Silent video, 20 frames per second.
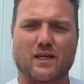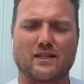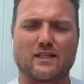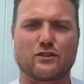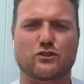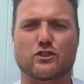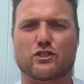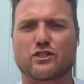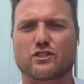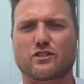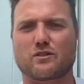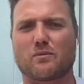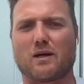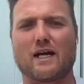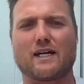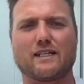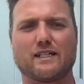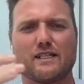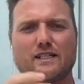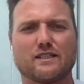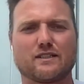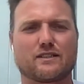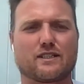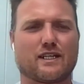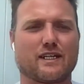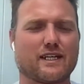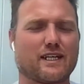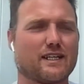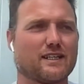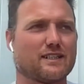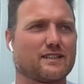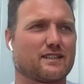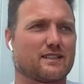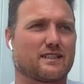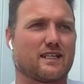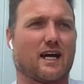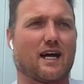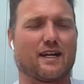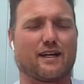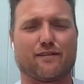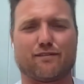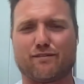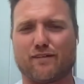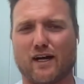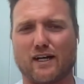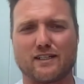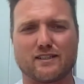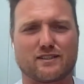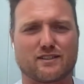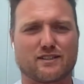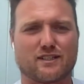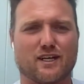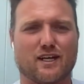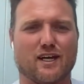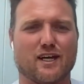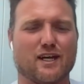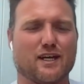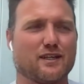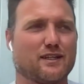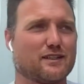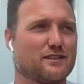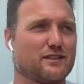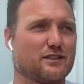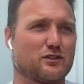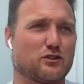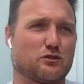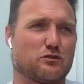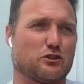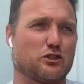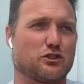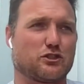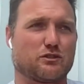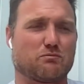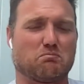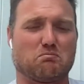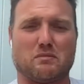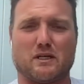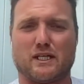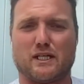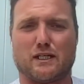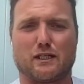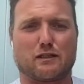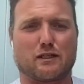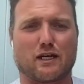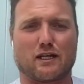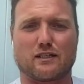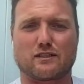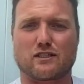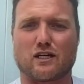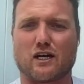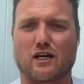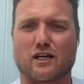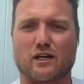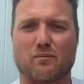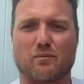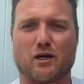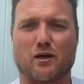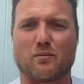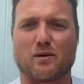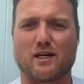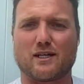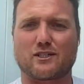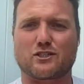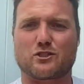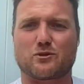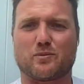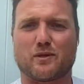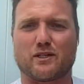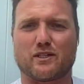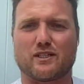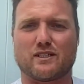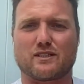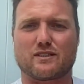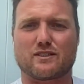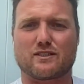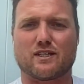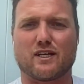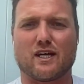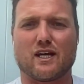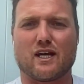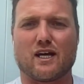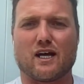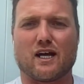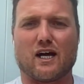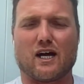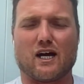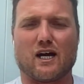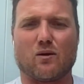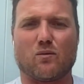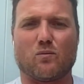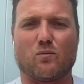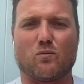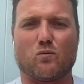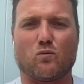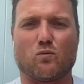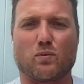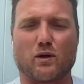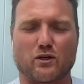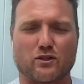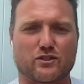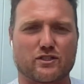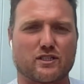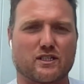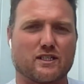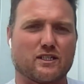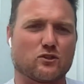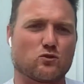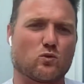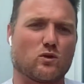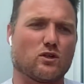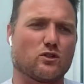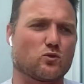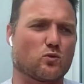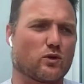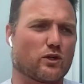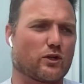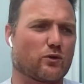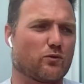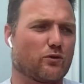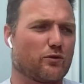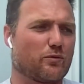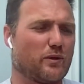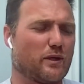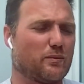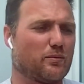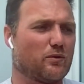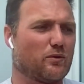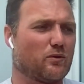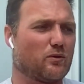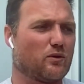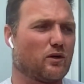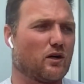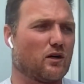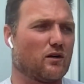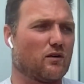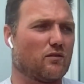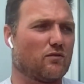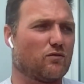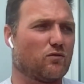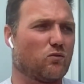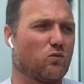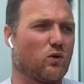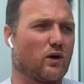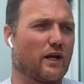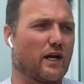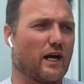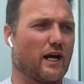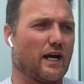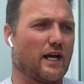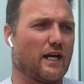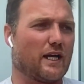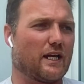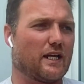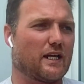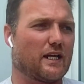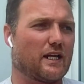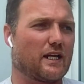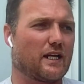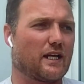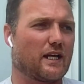these are just some ideas. And again, this is not advice. This is just me kind of talking about my experience, personally, as well as working with people of what I've